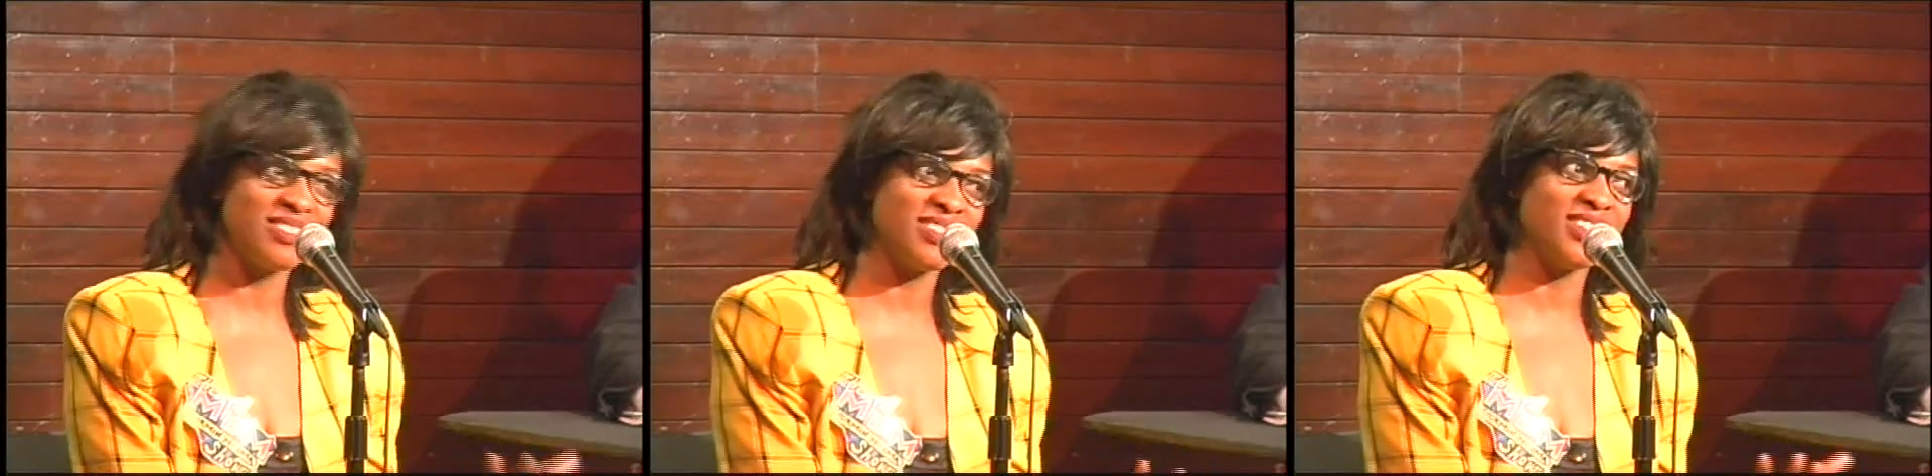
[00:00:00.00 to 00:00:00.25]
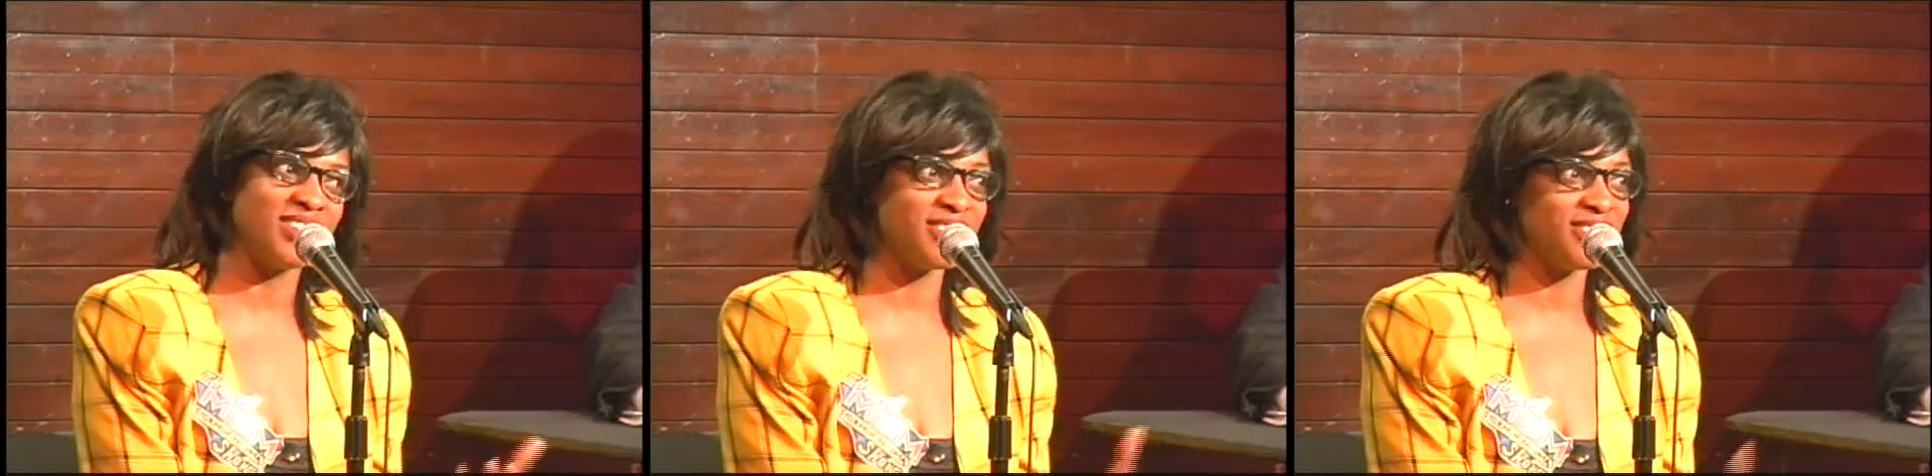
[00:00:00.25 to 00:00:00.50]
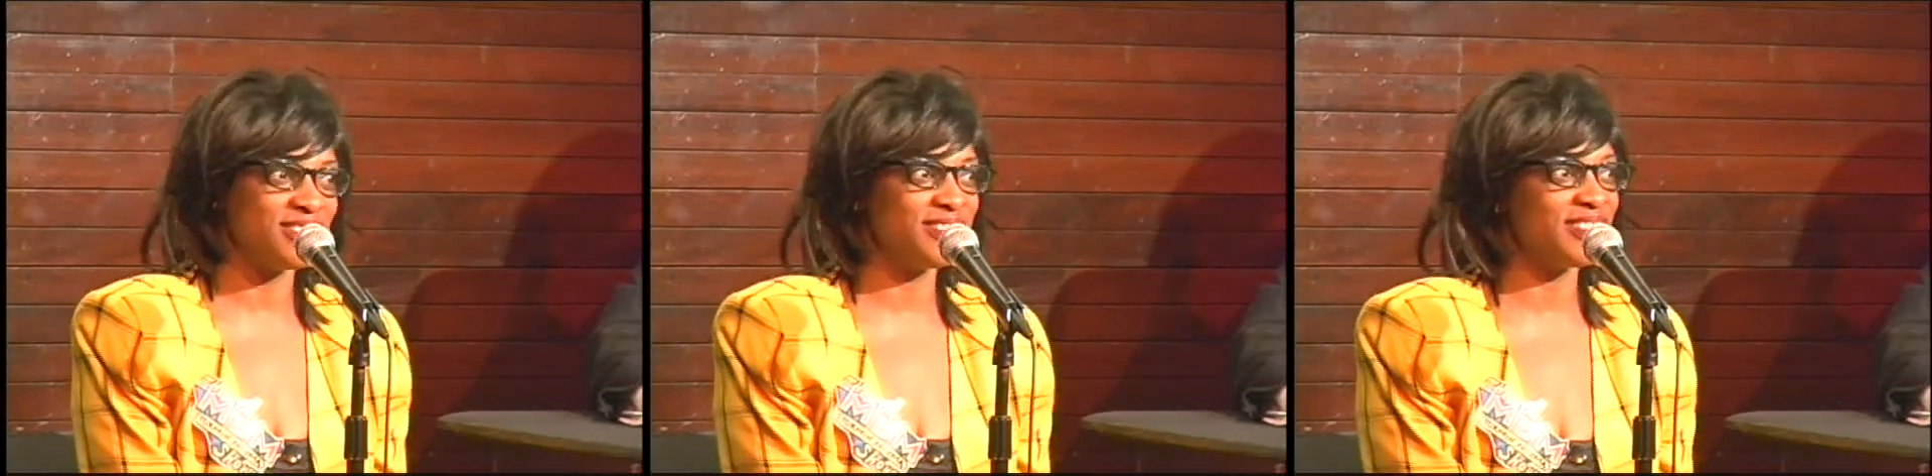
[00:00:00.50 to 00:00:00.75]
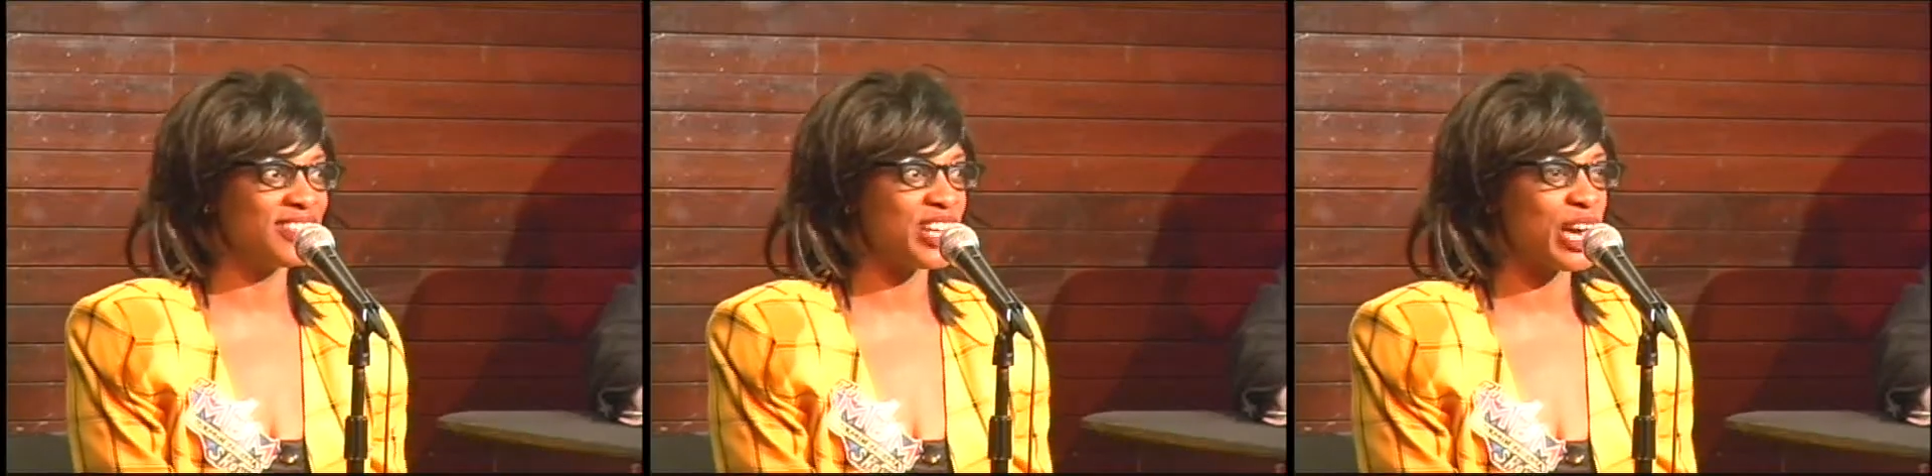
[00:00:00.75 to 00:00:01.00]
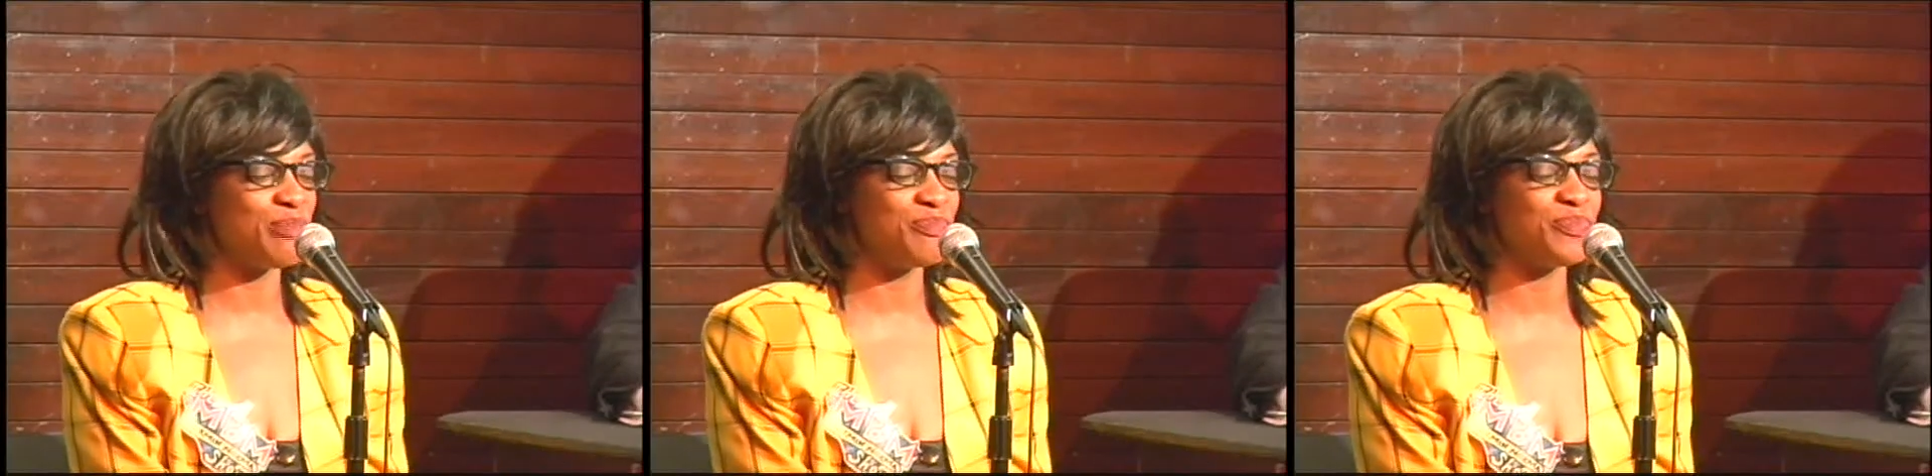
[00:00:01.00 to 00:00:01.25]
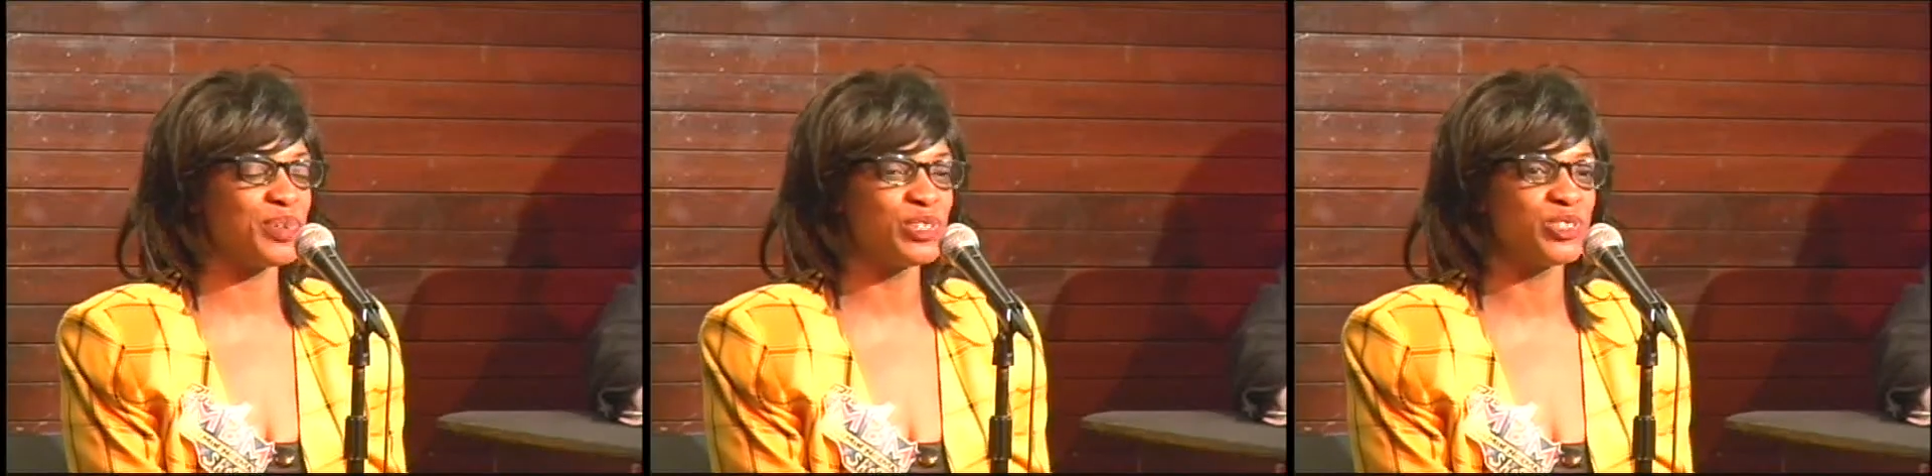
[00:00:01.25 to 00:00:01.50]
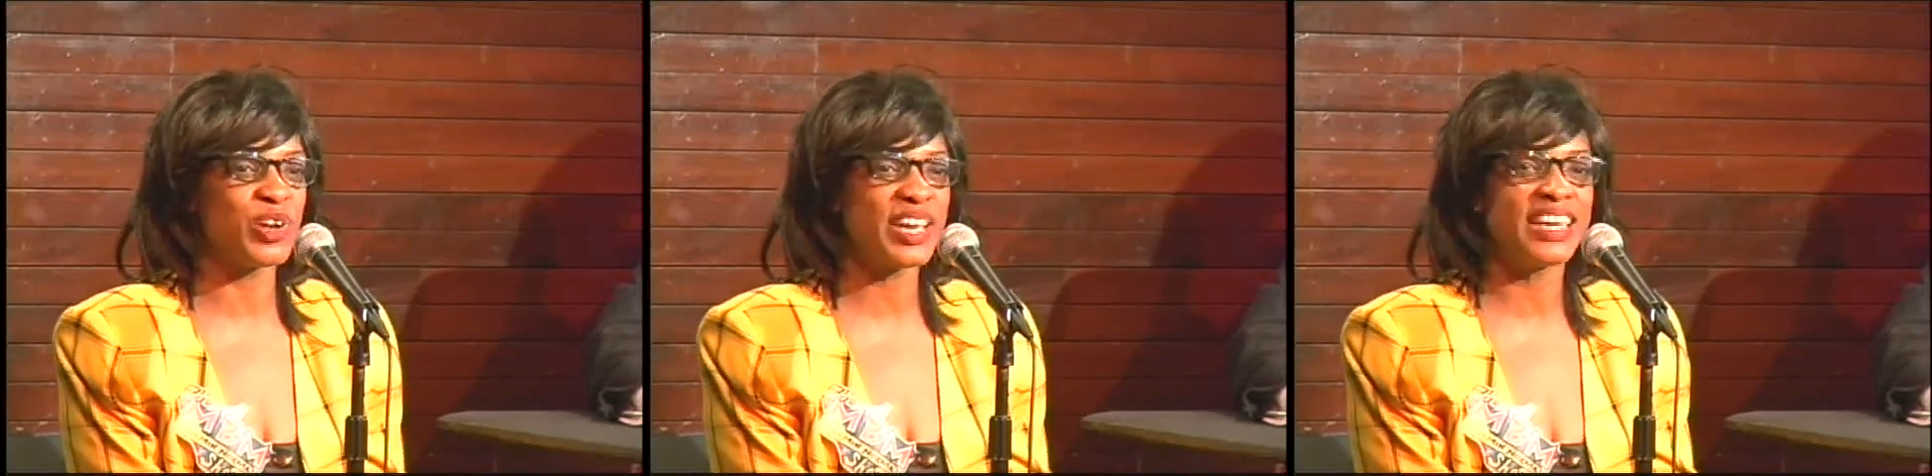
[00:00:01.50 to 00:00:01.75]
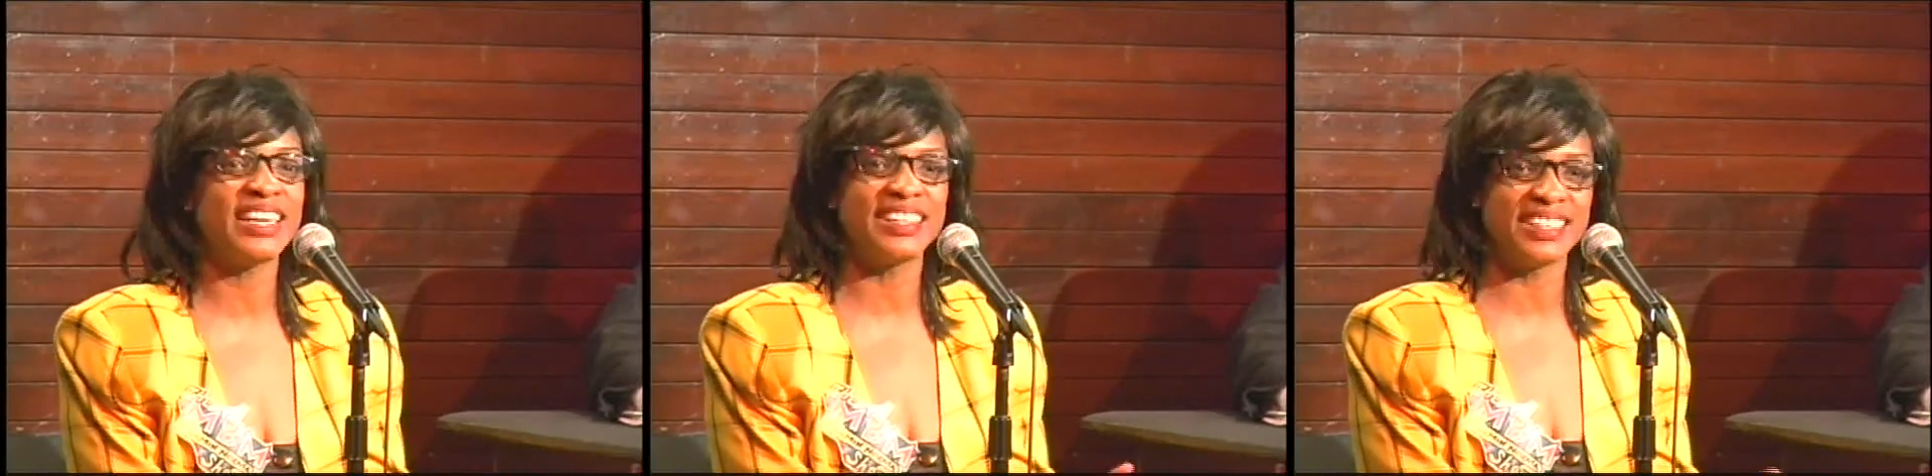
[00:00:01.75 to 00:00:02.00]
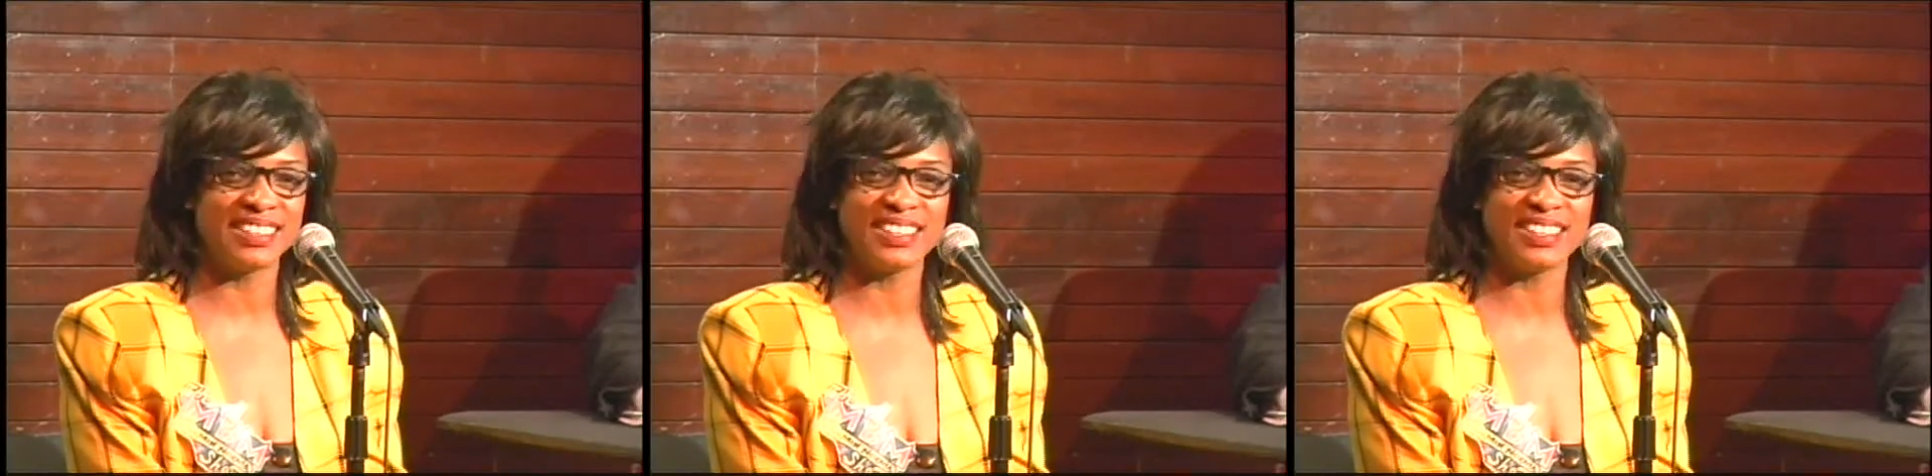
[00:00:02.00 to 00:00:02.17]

you know, I'm portraying